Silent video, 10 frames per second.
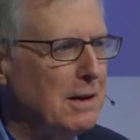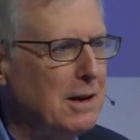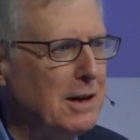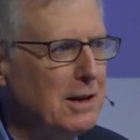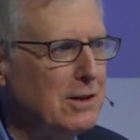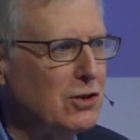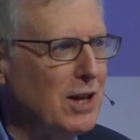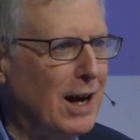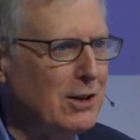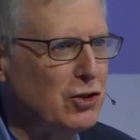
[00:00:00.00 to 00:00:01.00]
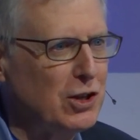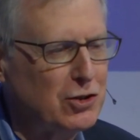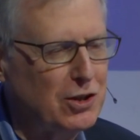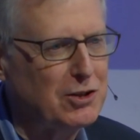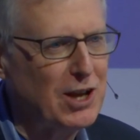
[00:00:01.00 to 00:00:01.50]
is not
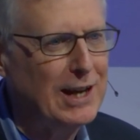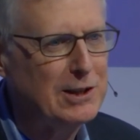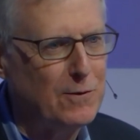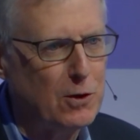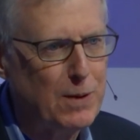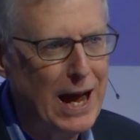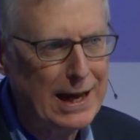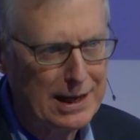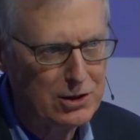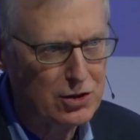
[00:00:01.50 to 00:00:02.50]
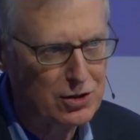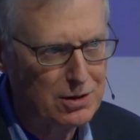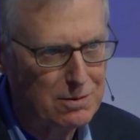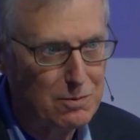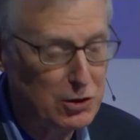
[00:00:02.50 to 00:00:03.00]
just the size of your packets,
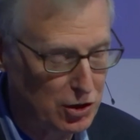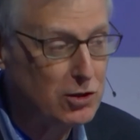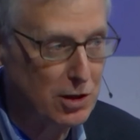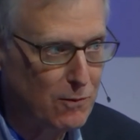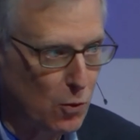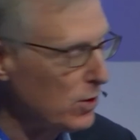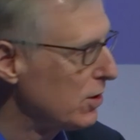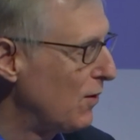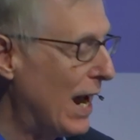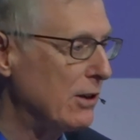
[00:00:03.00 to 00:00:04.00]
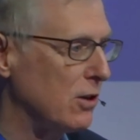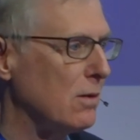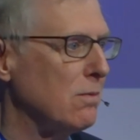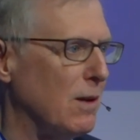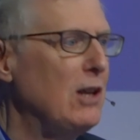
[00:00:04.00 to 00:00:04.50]
which is of course a
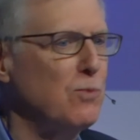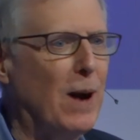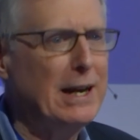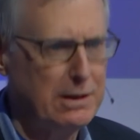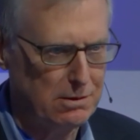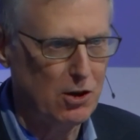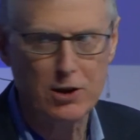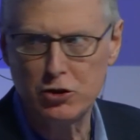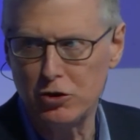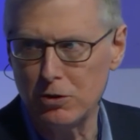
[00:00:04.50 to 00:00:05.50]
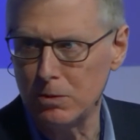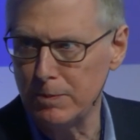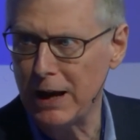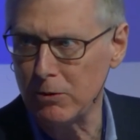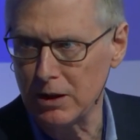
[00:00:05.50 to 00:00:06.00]
factor. Each byte costs you
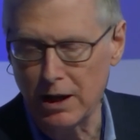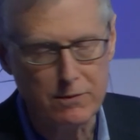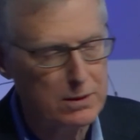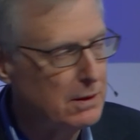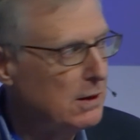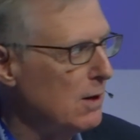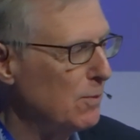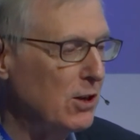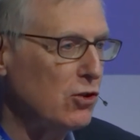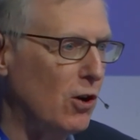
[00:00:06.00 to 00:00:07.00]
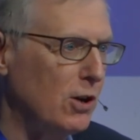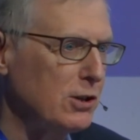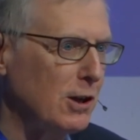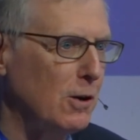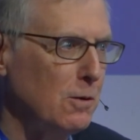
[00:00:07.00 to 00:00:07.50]
battery life, but it's
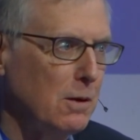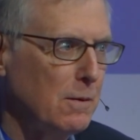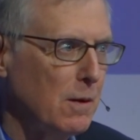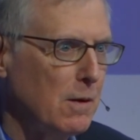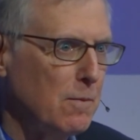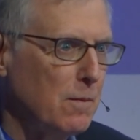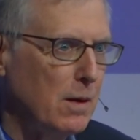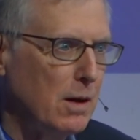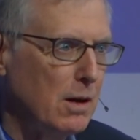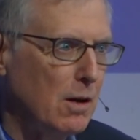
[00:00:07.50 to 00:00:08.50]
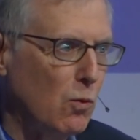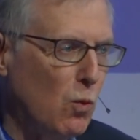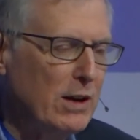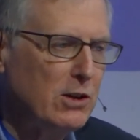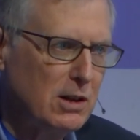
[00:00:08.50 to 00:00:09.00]
also
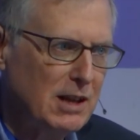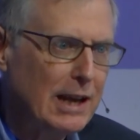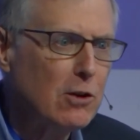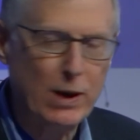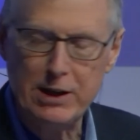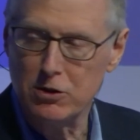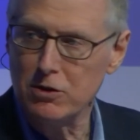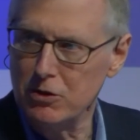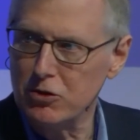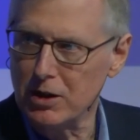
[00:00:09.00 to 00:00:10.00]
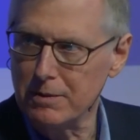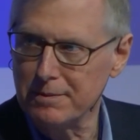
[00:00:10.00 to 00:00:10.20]
what data rate you're using.